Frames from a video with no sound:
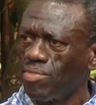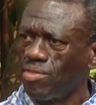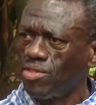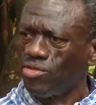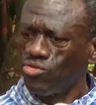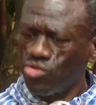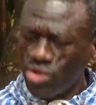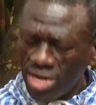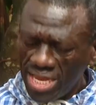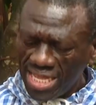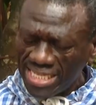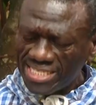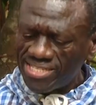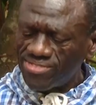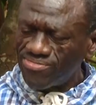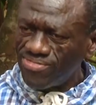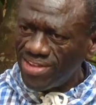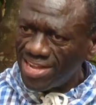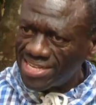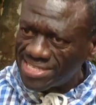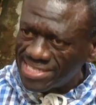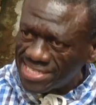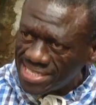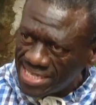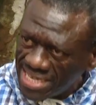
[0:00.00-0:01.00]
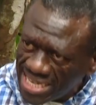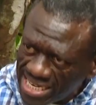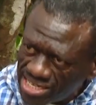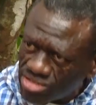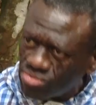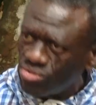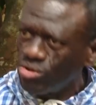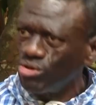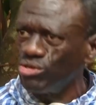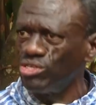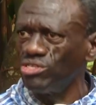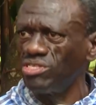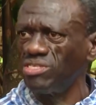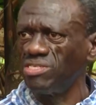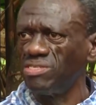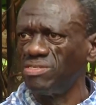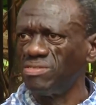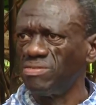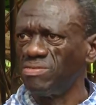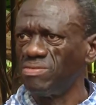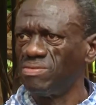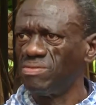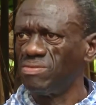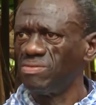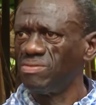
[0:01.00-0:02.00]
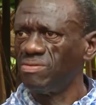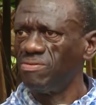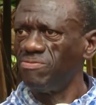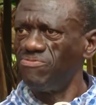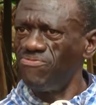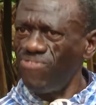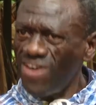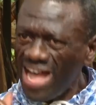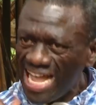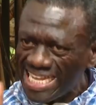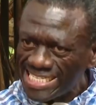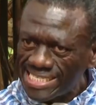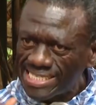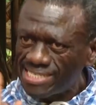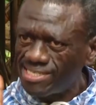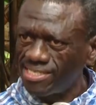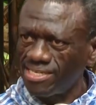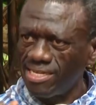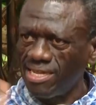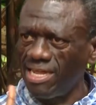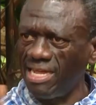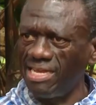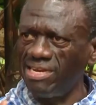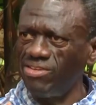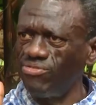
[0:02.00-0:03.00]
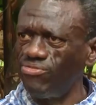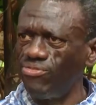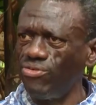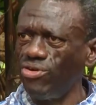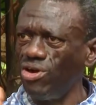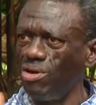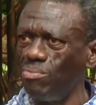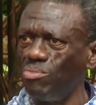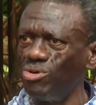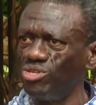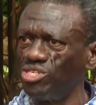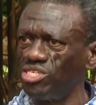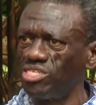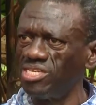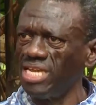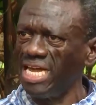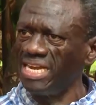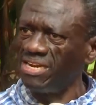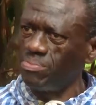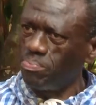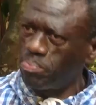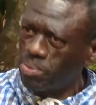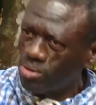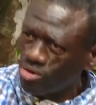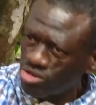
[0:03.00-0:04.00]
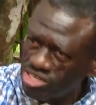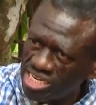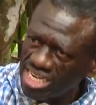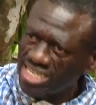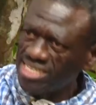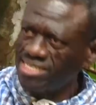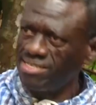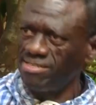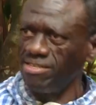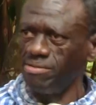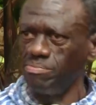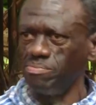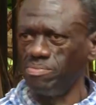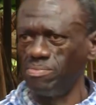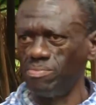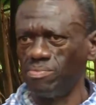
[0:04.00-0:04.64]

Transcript: So let's vaccinate those first and foremost and protect them.